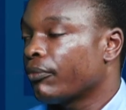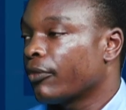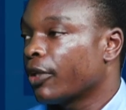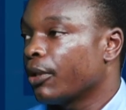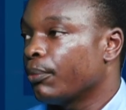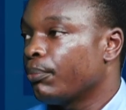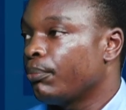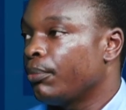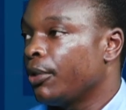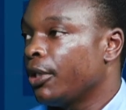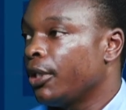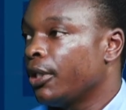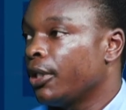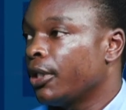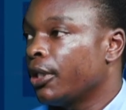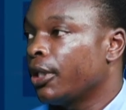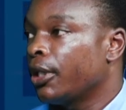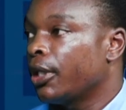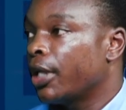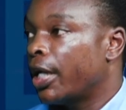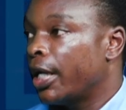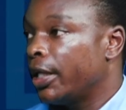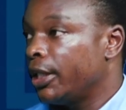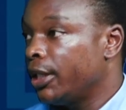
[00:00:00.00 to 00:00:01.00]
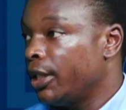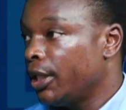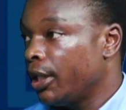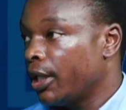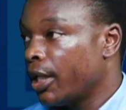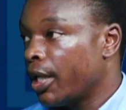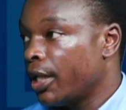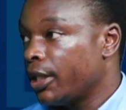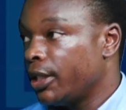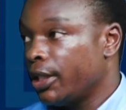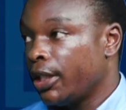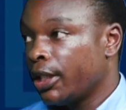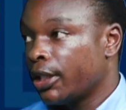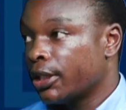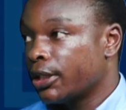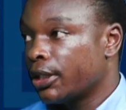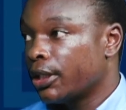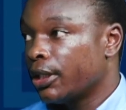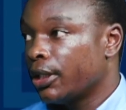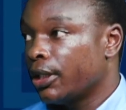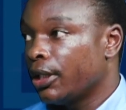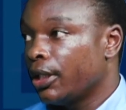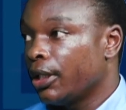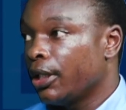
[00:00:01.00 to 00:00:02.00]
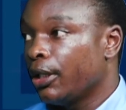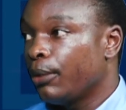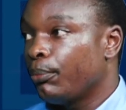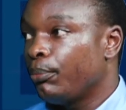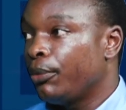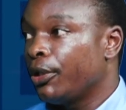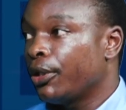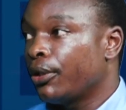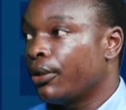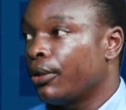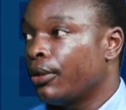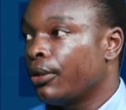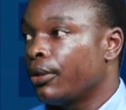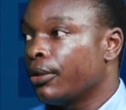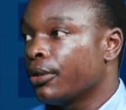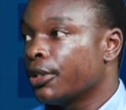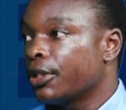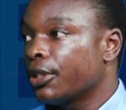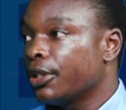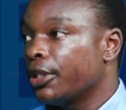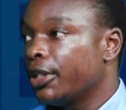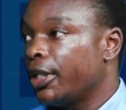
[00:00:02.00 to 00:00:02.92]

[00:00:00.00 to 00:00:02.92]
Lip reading: being addicts because